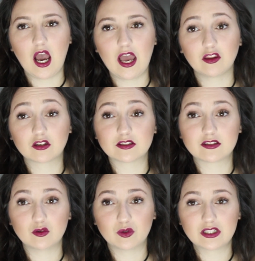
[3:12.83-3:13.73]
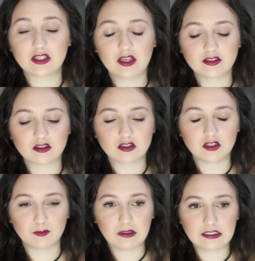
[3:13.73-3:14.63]
I look to see which day is the
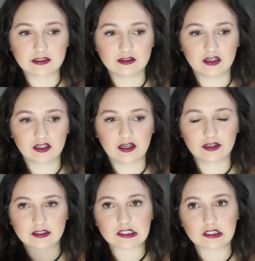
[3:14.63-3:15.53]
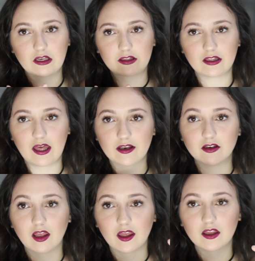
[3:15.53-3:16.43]
cheapest, and then I kind of select
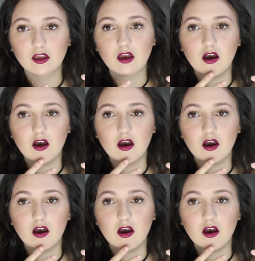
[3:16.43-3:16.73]
that day.